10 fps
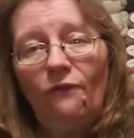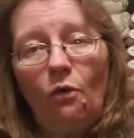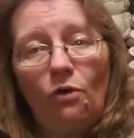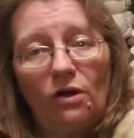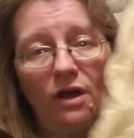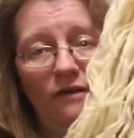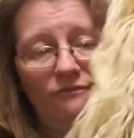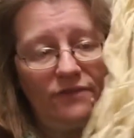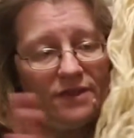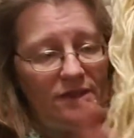4
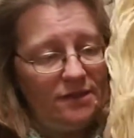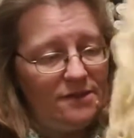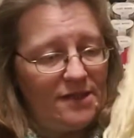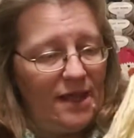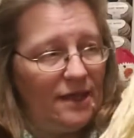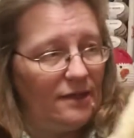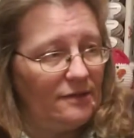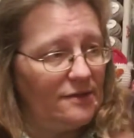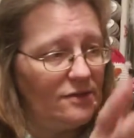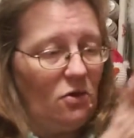of these
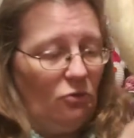Hanks. So